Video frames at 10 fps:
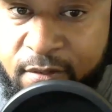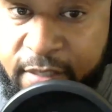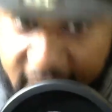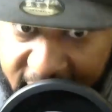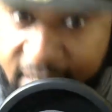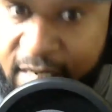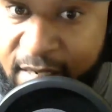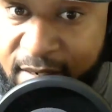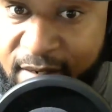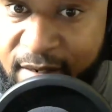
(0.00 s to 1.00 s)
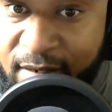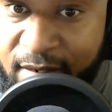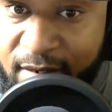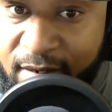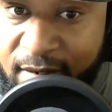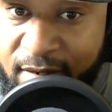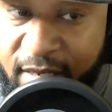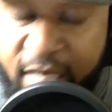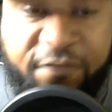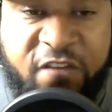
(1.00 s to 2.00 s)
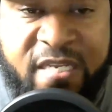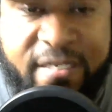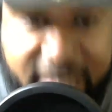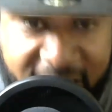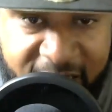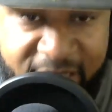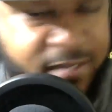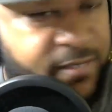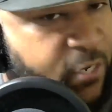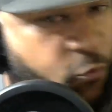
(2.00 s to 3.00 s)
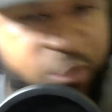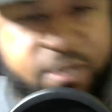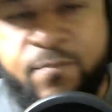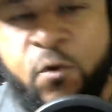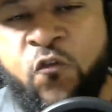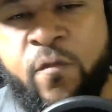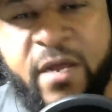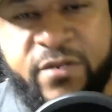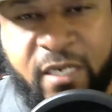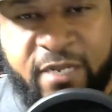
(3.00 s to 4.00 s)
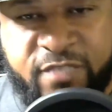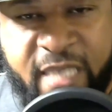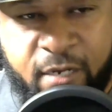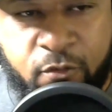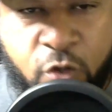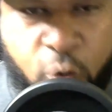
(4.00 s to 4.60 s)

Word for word: Doesn't he? If he didn't, they wouldn't move him out the left tackle.